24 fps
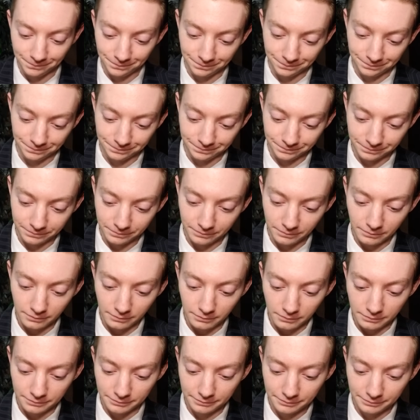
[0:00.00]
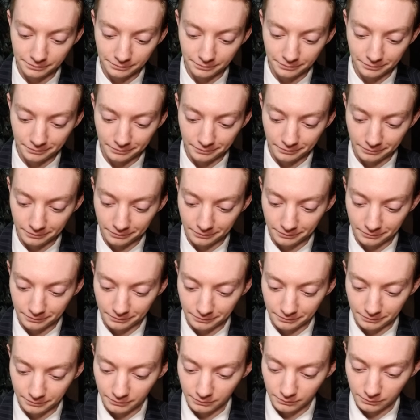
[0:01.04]

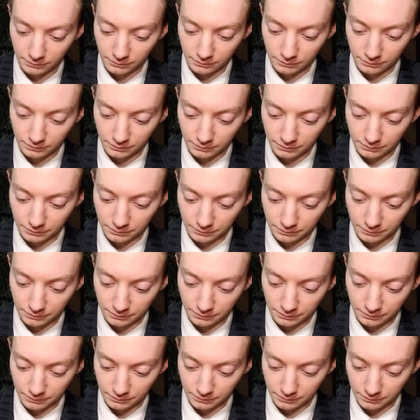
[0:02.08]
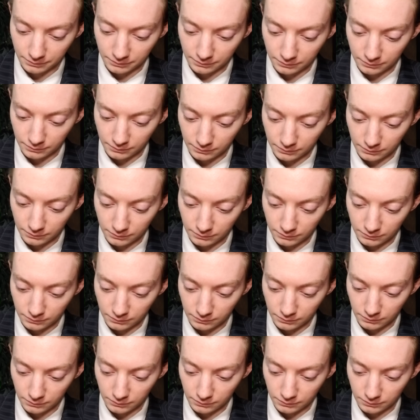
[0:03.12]

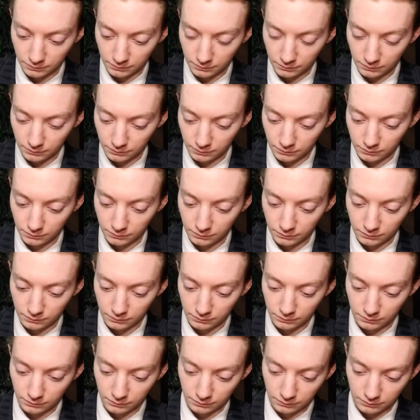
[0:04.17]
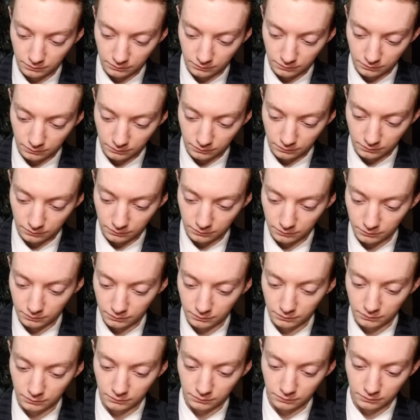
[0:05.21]

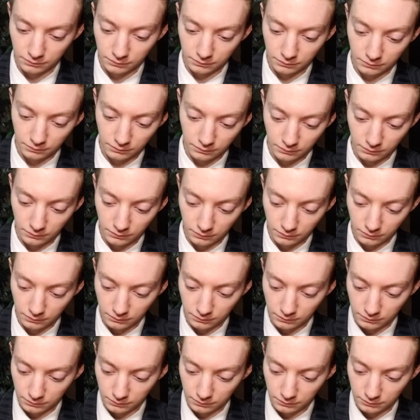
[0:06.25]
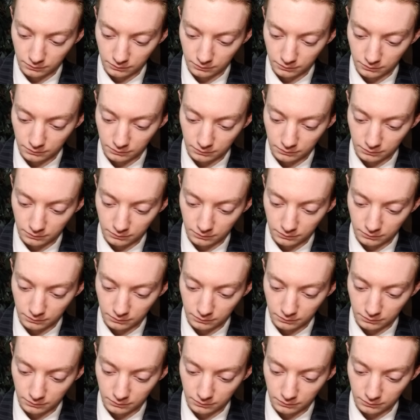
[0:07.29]
(silence)